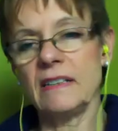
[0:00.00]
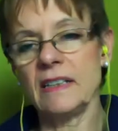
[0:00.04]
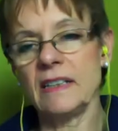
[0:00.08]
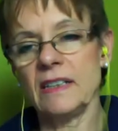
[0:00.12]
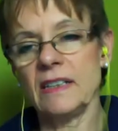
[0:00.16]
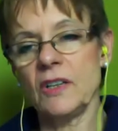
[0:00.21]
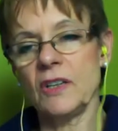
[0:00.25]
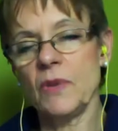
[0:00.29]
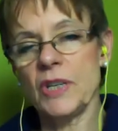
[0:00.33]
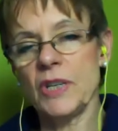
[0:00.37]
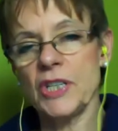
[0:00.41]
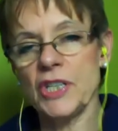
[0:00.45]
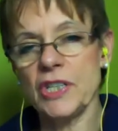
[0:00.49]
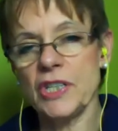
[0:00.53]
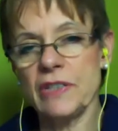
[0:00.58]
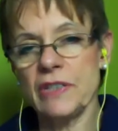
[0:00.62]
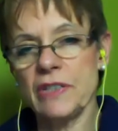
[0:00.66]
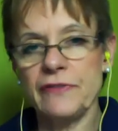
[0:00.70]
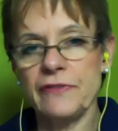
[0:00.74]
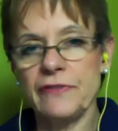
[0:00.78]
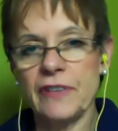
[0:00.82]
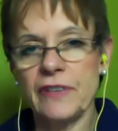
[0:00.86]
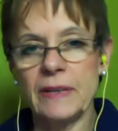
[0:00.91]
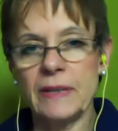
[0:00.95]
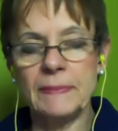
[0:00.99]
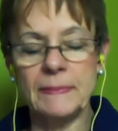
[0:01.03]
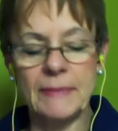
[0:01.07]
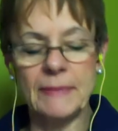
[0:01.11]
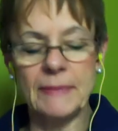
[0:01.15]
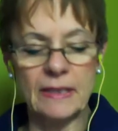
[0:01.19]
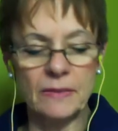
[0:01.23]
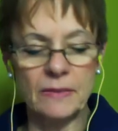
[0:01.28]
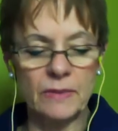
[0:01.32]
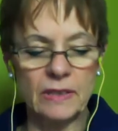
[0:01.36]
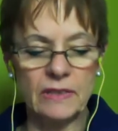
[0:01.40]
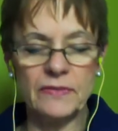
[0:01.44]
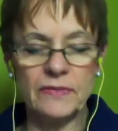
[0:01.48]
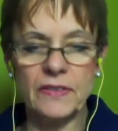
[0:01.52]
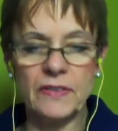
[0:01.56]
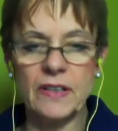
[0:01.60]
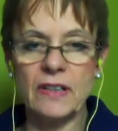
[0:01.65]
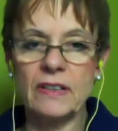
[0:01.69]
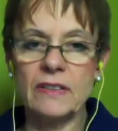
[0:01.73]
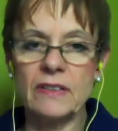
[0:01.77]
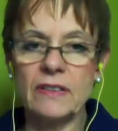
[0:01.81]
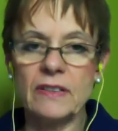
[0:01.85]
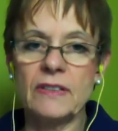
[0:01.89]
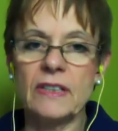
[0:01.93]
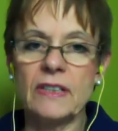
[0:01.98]
question from one of
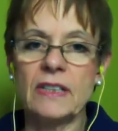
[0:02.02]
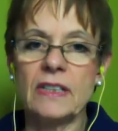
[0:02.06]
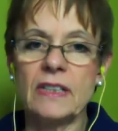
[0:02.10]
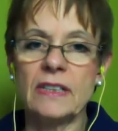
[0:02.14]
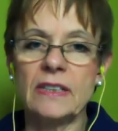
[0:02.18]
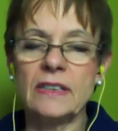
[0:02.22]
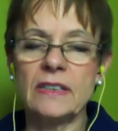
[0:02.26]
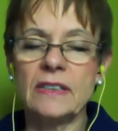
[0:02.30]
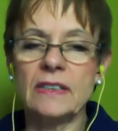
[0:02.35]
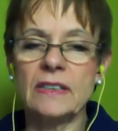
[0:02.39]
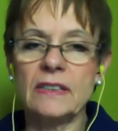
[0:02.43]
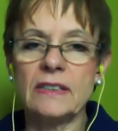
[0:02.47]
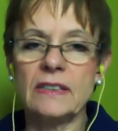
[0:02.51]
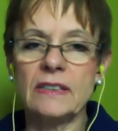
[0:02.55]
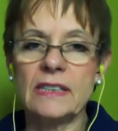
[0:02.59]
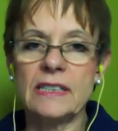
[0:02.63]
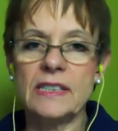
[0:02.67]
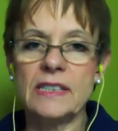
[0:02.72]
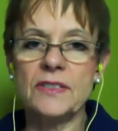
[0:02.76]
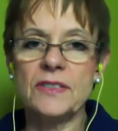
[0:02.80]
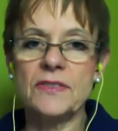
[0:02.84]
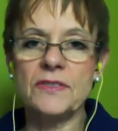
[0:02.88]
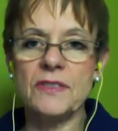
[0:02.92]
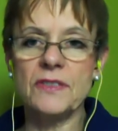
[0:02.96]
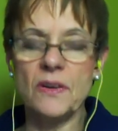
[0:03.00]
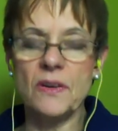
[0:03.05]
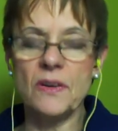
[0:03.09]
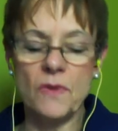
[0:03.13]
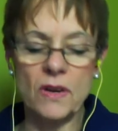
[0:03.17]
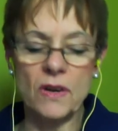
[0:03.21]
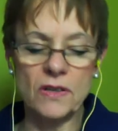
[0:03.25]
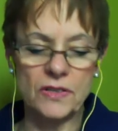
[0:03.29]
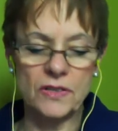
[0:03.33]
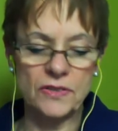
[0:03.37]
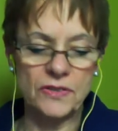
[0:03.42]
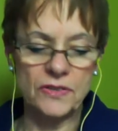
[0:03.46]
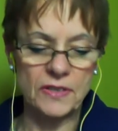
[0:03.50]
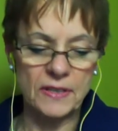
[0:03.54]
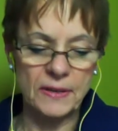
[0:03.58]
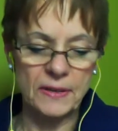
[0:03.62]
our listeners, our watchers?